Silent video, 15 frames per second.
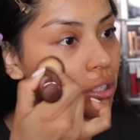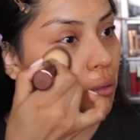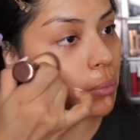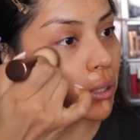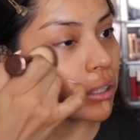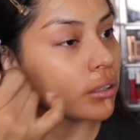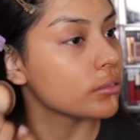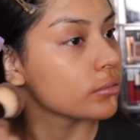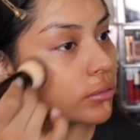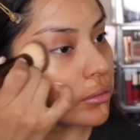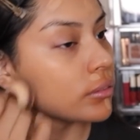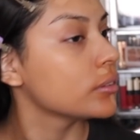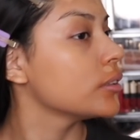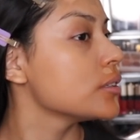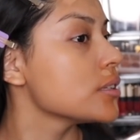took me
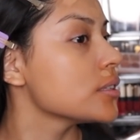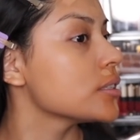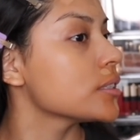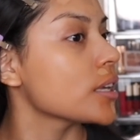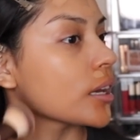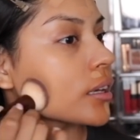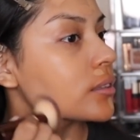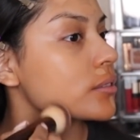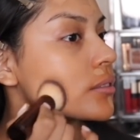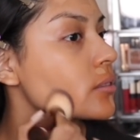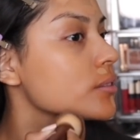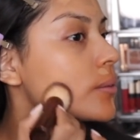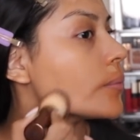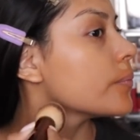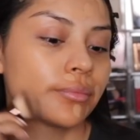seconds.
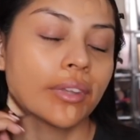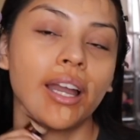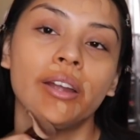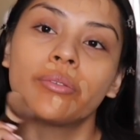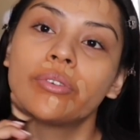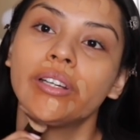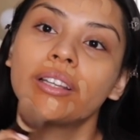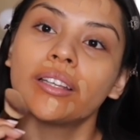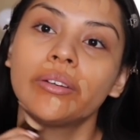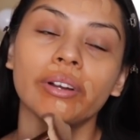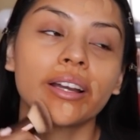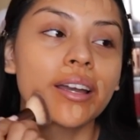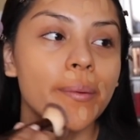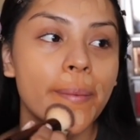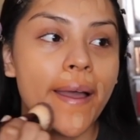I really
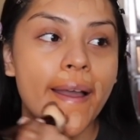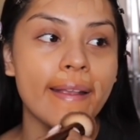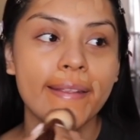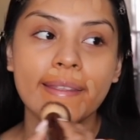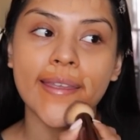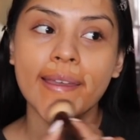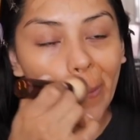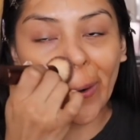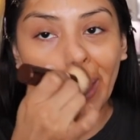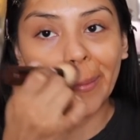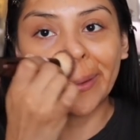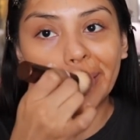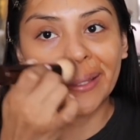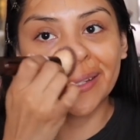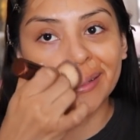recommend
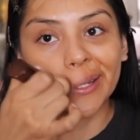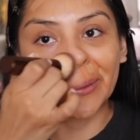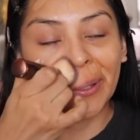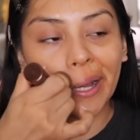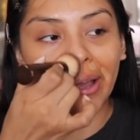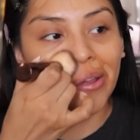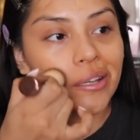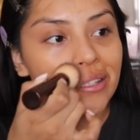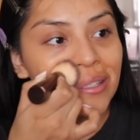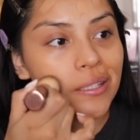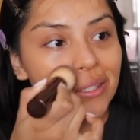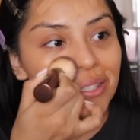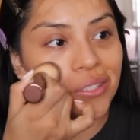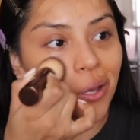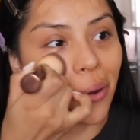grabbing this little guy because
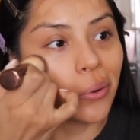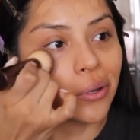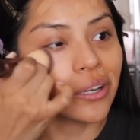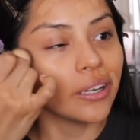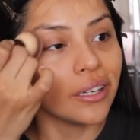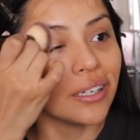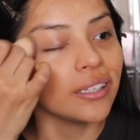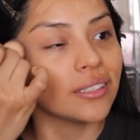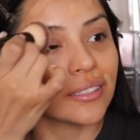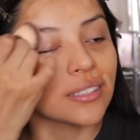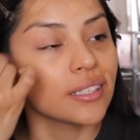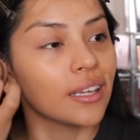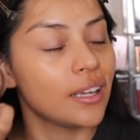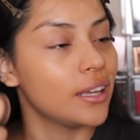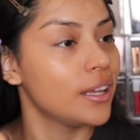it's so good.
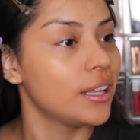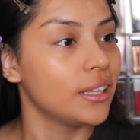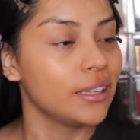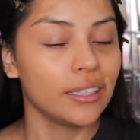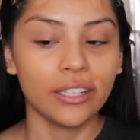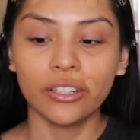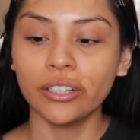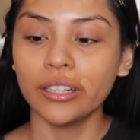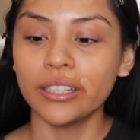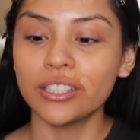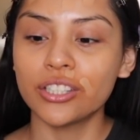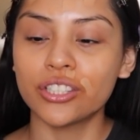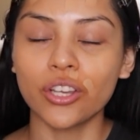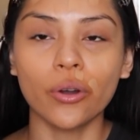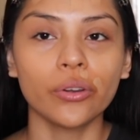It's literally
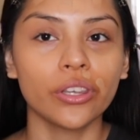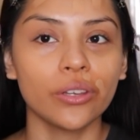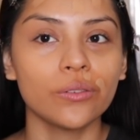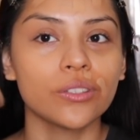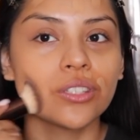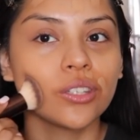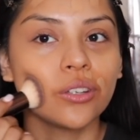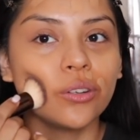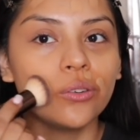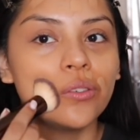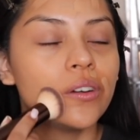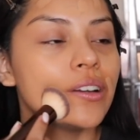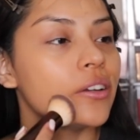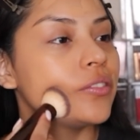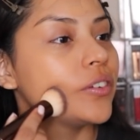so cute too.
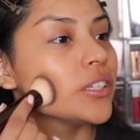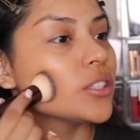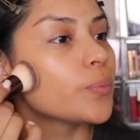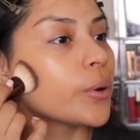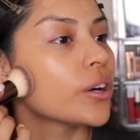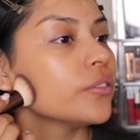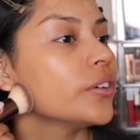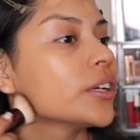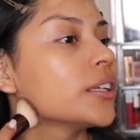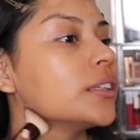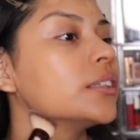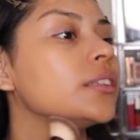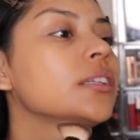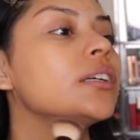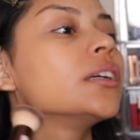It fits
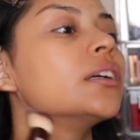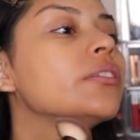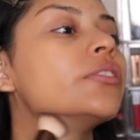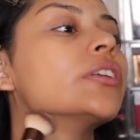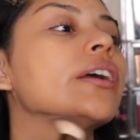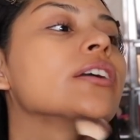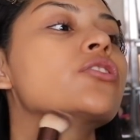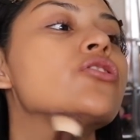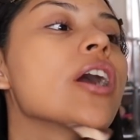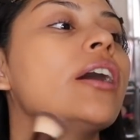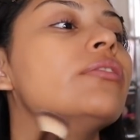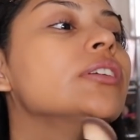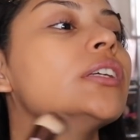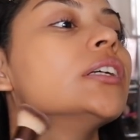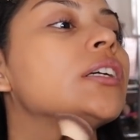perfectly if you like
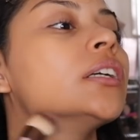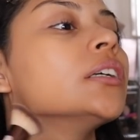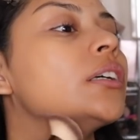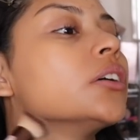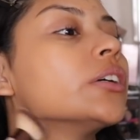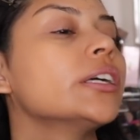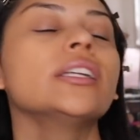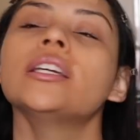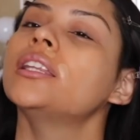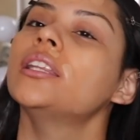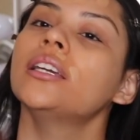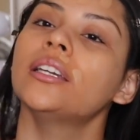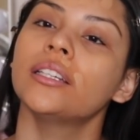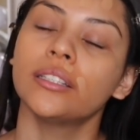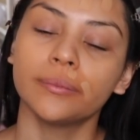traveling or
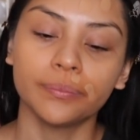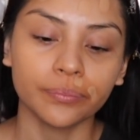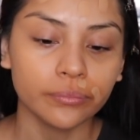anything.